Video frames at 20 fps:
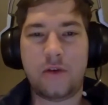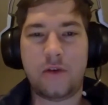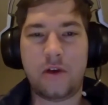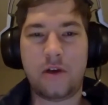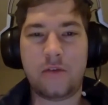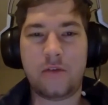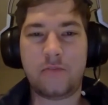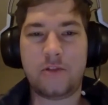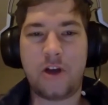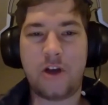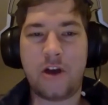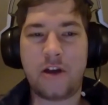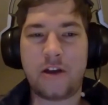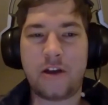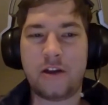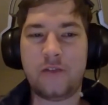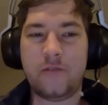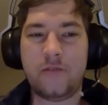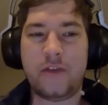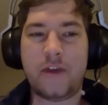uh,
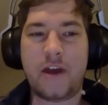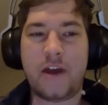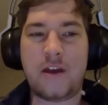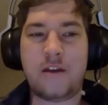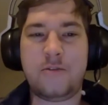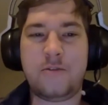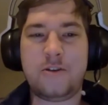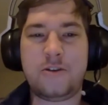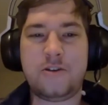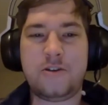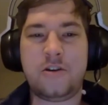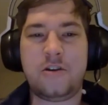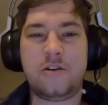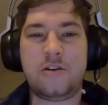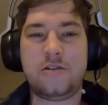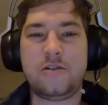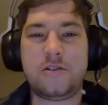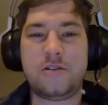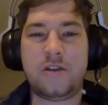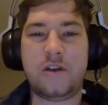Plotting with Adam and
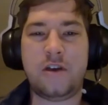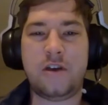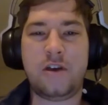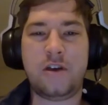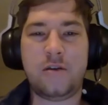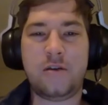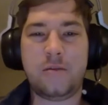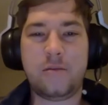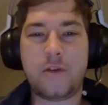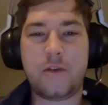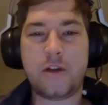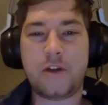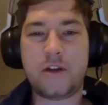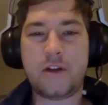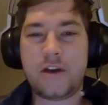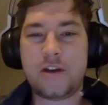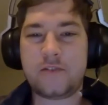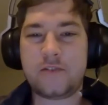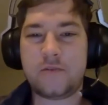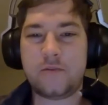Charles, a
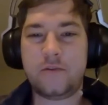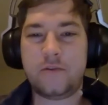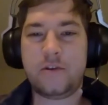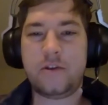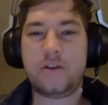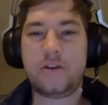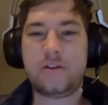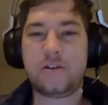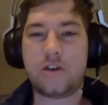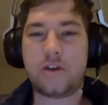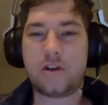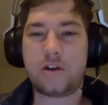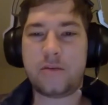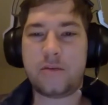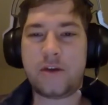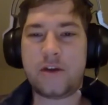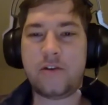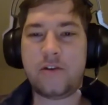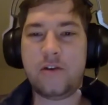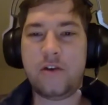podcast where we talk
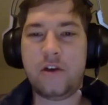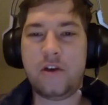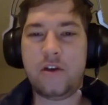about